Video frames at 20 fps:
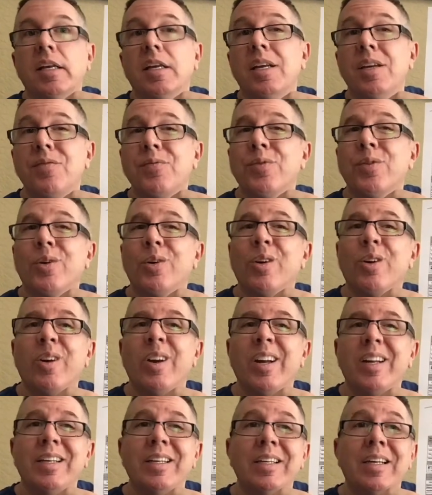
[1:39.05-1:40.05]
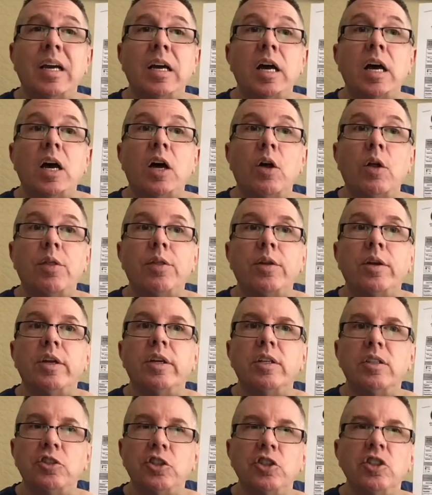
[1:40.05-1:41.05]
if there are any health
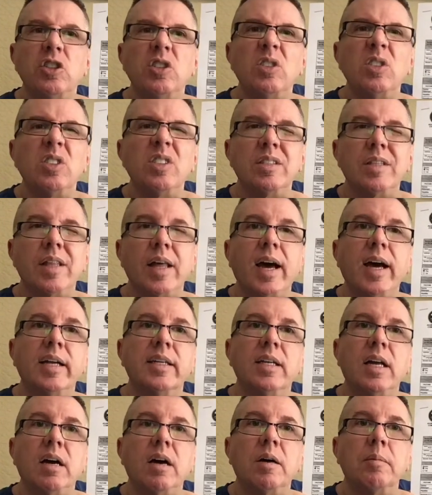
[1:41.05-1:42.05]
issues that